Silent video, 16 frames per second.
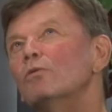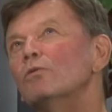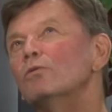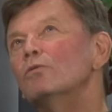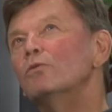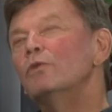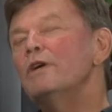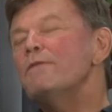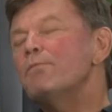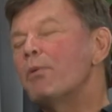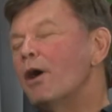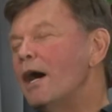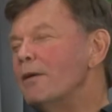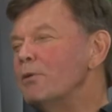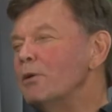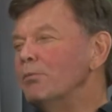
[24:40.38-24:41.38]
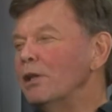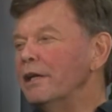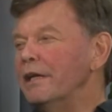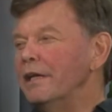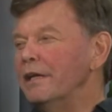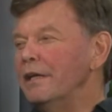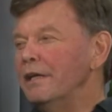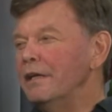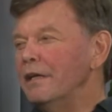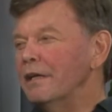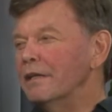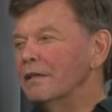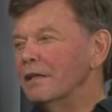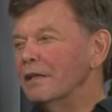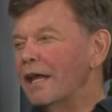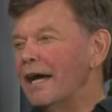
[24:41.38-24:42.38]
we've probably
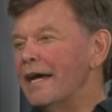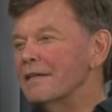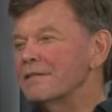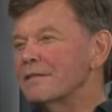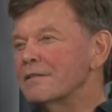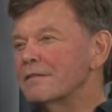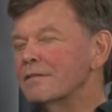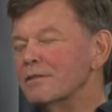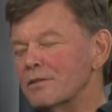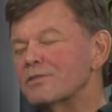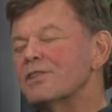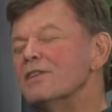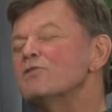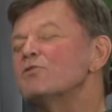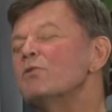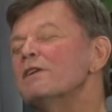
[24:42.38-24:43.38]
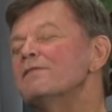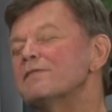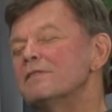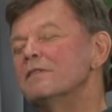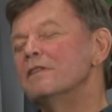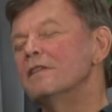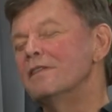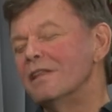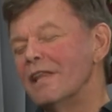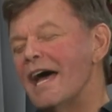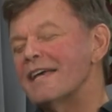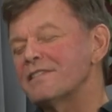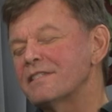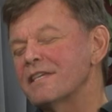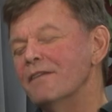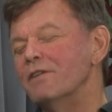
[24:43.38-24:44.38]
since
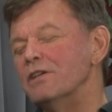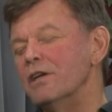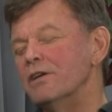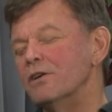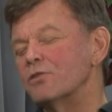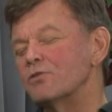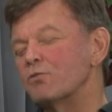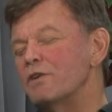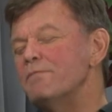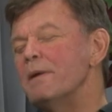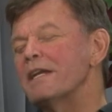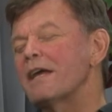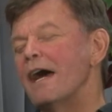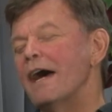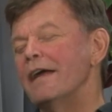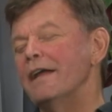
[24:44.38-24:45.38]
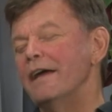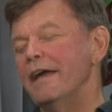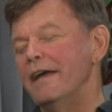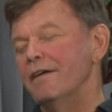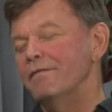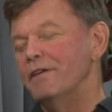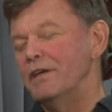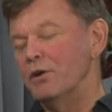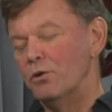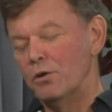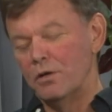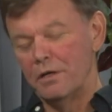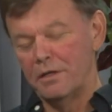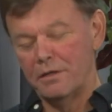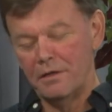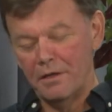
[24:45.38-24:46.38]
last 7 years, we've been kind of heavy
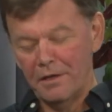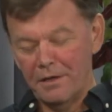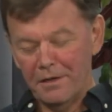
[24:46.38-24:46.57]
on